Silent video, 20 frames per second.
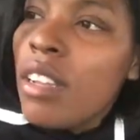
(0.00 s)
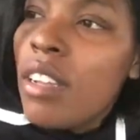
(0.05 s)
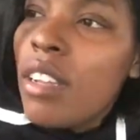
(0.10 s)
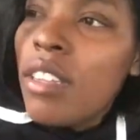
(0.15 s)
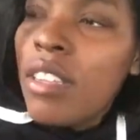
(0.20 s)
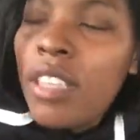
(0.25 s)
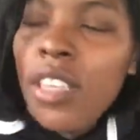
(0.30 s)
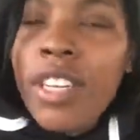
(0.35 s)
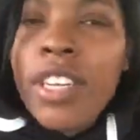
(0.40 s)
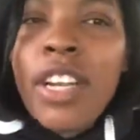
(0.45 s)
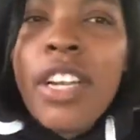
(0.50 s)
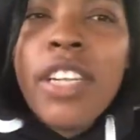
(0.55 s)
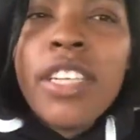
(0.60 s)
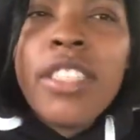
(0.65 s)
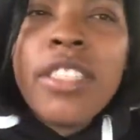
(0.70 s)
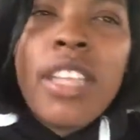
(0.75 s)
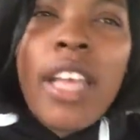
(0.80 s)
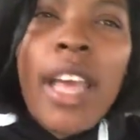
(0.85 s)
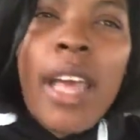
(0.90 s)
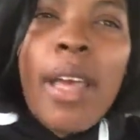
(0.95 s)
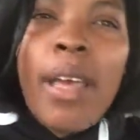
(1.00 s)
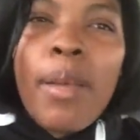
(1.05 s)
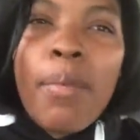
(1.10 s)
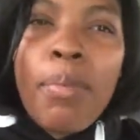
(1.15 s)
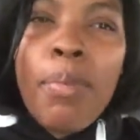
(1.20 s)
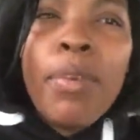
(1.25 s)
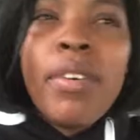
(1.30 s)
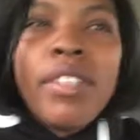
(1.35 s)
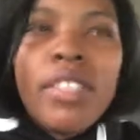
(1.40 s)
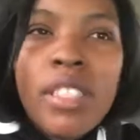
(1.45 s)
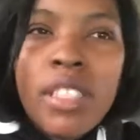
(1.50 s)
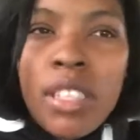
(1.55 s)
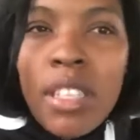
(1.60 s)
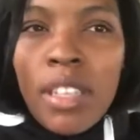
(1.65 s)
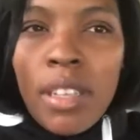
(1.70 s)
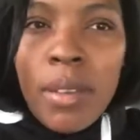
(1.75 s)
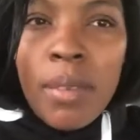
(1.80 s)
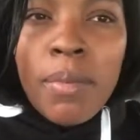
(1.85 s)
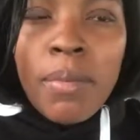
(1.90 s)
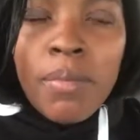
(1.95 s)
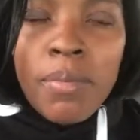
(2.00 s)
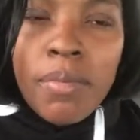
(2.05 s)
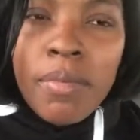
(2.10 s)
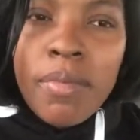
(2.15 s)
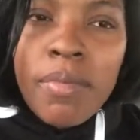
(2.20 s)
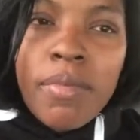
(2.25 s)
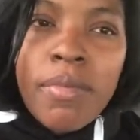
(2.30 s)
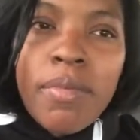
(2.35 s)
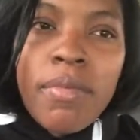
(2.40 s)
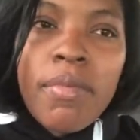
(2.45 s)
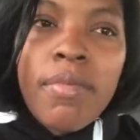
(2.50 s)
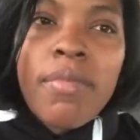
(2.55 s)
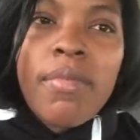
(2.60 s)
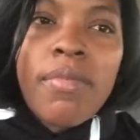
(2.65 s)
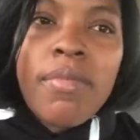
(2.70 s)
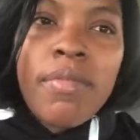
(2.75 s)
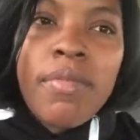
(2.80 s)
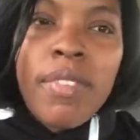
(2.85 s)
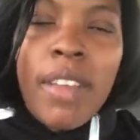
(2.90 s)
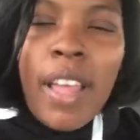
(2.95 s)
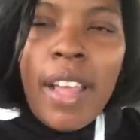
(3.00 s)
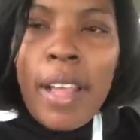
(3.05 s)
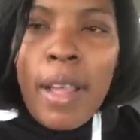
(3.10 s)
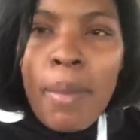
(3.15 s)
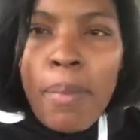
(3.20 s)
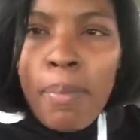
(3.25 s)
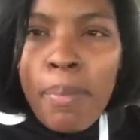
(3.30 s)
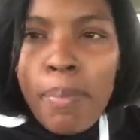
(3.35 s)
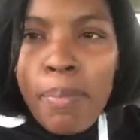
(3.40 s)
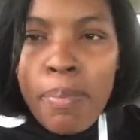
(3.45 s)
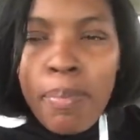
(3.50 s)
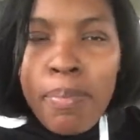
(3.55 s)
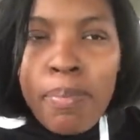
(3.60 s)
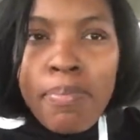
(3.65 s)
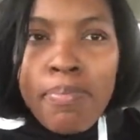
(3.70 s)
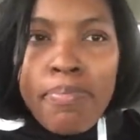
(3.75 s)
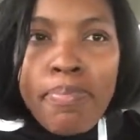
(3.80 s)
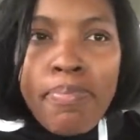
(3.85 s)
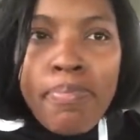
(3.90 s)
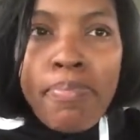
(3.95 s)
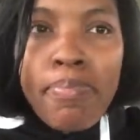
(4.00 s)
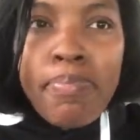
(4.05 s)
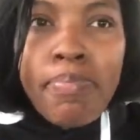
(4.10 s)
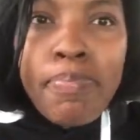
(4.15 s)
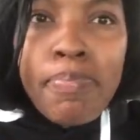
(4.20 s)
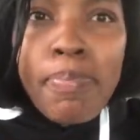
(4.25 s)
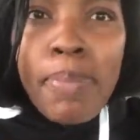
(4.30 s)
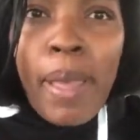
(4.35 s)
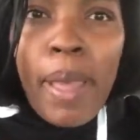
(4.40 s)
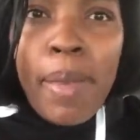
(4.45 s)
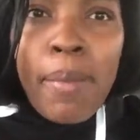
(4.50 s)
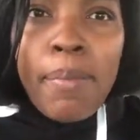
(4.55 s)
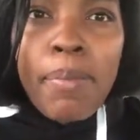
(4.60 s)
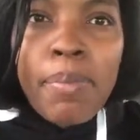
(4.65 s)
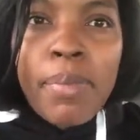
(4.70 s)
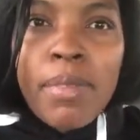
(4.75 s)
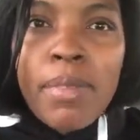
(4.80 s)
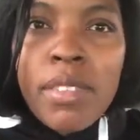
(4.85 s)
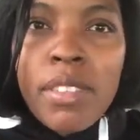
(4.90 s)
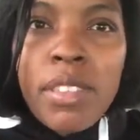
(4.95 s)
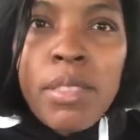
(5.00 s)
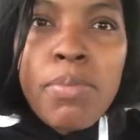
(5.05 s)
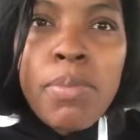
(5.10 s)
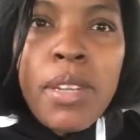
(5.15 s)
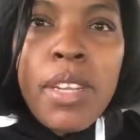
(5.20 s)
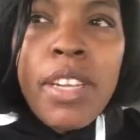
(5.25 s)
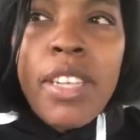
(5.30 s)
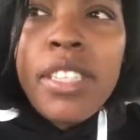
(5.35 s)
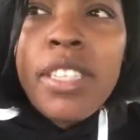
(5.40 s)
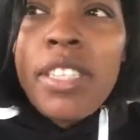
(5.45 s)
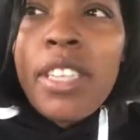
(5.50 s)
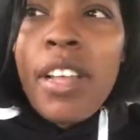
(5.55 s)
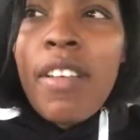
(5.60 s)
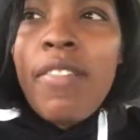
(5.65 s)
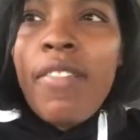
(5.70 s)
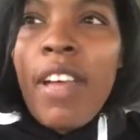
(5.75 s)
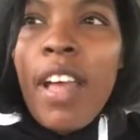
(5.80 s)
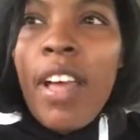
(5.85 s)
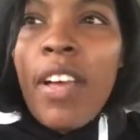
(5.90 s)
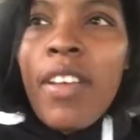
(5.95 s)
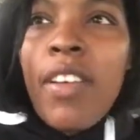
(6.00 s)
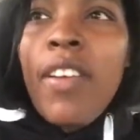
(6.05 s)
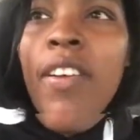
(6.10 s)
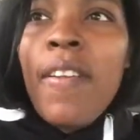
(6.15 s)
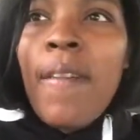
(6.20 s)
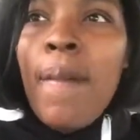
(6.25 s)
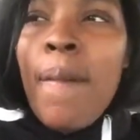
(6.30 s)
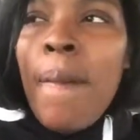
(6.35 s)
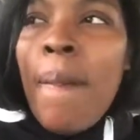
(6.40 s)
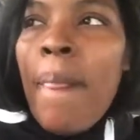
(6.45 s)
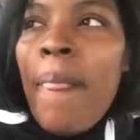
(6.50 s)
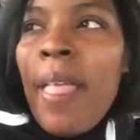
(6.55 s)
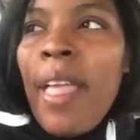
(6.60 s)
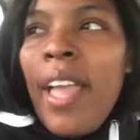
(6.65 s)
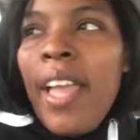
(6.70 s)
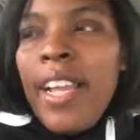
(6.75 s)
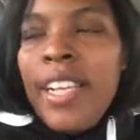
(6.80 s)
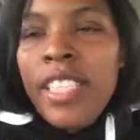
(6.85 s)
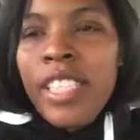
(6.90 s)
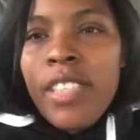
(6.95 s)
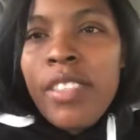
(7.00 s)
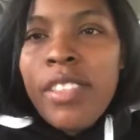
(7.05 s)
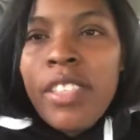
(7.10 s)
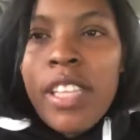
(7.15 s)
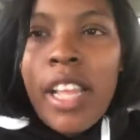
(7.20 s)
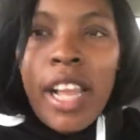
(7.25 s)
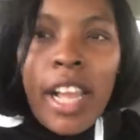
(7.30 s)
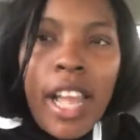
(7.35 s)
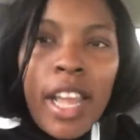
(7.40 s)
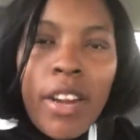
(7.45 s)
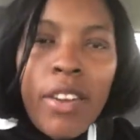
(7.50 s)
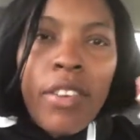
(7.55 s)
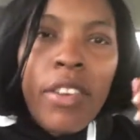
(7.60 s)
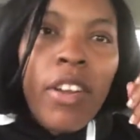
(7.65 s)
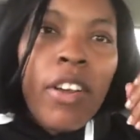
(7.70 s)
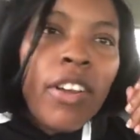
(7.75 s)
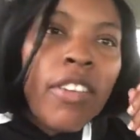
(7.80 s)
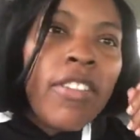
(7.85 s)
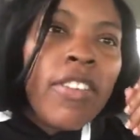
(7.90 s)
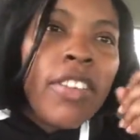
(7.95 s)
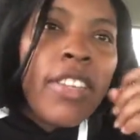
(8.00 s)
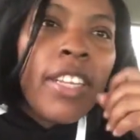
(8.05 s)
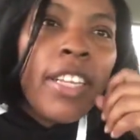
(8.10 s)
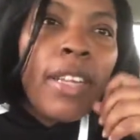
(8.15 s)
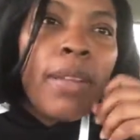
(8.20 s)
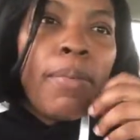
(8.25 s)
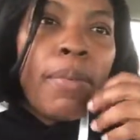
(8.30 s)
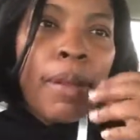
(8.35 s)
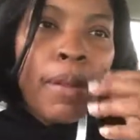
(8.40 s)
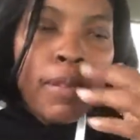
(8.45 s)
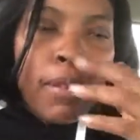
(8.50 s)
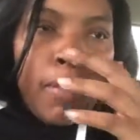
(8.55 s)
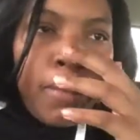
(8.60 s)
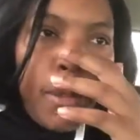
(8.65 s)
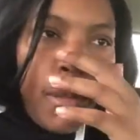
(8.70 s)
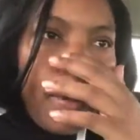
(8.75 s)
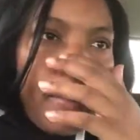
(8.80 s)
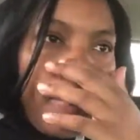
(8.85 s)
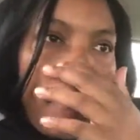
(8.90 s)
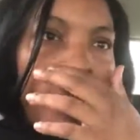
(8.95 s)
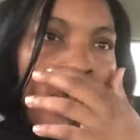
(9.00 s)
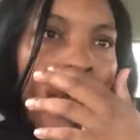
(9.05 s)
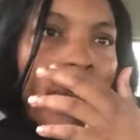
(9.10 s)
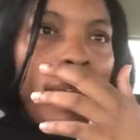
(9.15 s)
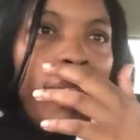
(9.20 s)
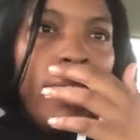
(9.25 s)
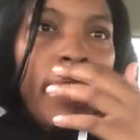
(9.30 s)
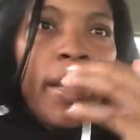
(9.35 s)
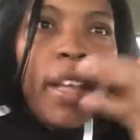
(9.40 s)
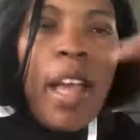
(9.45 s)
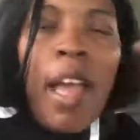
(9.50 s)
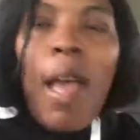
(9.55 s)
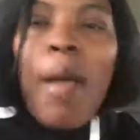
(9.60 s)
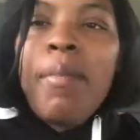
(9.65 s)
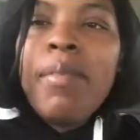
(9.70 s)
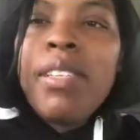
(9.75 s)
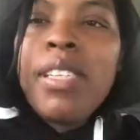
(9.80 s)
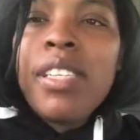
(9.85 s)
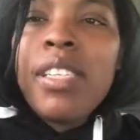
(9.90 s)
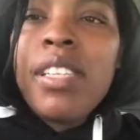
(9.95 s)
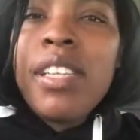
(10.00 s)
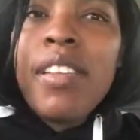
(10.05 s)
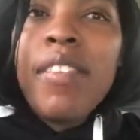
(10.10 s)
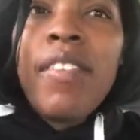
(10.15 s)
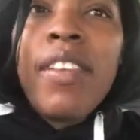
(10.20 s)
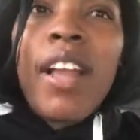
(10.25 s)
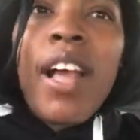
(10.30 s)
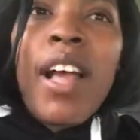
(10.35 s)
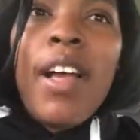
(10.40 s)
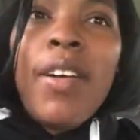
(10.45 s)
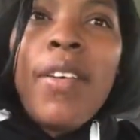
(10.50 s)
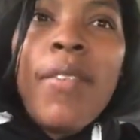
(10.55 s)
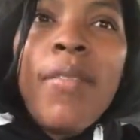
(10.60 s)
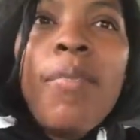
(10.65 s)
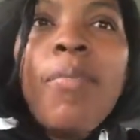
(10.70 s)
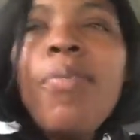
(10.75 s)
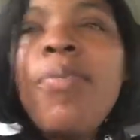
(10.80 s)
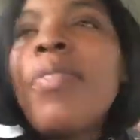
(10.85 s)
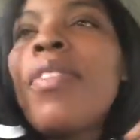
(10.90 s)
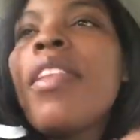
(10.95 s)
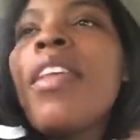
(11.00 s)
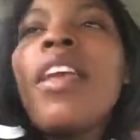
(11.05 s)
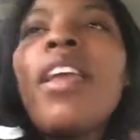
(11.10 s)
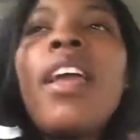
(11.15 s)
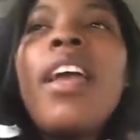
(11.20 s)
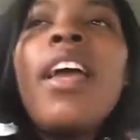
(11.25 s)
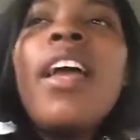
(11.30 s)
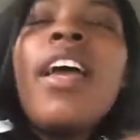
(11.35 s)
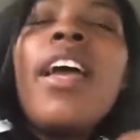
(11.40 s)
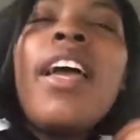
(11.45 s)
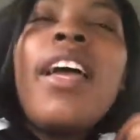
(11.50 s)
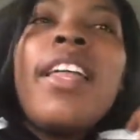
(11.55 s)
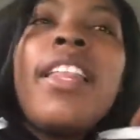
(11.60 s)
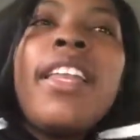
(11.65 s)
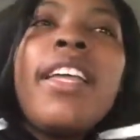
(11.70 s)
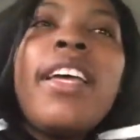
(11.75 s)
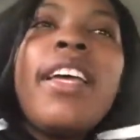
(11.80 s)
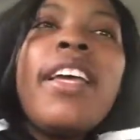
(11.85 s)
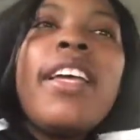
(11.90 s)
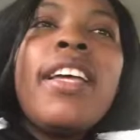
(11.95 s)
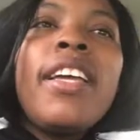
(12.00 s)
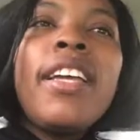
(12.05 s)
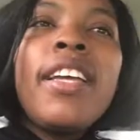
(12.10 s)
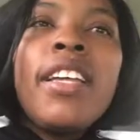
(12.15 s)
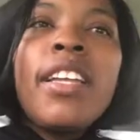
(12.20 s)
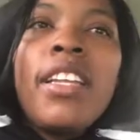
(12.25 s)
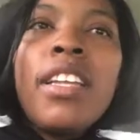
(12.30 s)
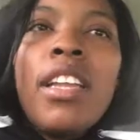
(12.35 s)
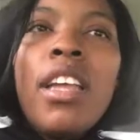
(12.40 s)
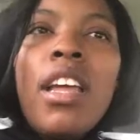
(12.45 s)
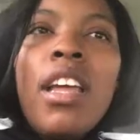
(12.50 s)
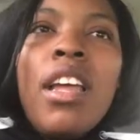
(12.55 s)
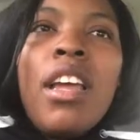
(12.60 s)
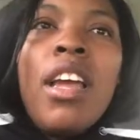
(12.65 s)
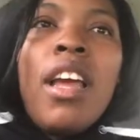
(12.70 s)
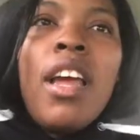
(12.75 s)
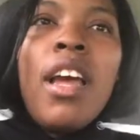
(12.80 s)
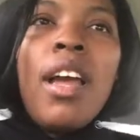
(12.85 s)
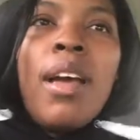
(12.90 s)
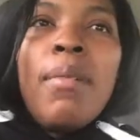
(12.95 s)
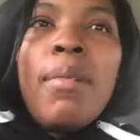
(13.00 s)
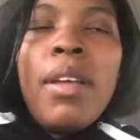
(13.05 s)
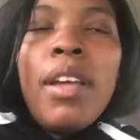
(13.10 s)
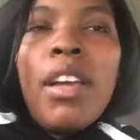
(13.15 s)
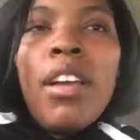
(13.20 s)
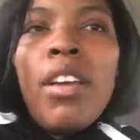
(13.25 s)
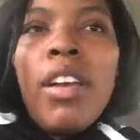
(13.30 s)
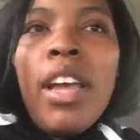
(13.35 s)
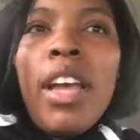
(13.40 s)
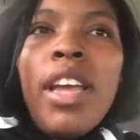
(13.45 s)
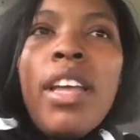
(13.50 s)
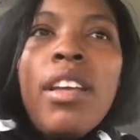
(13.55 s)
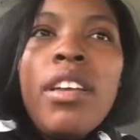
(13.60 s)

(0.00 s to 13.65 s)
the nurse had put some like a pep smear stuff out, and she was like, I don't know if you need a pep smear, but I'ma just leave it out. And then I'm like, okay.